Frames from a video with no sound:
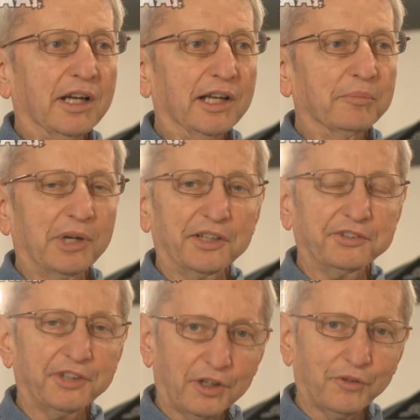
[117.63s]
and
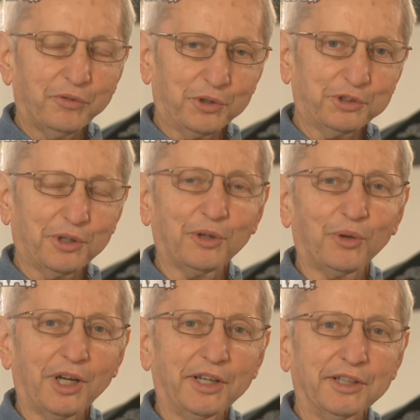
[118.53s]
myself for trail
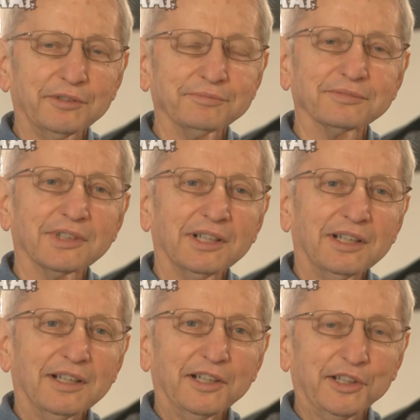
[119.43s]
riding
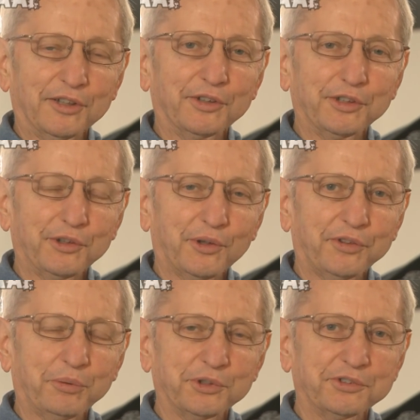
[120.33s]
here in the
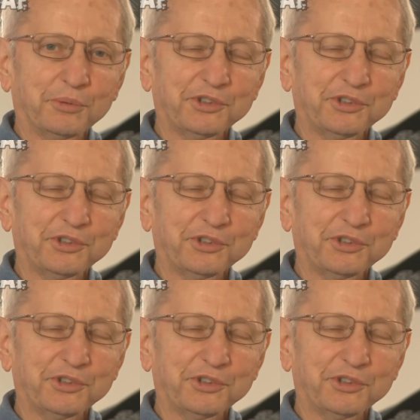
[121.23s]
north woods of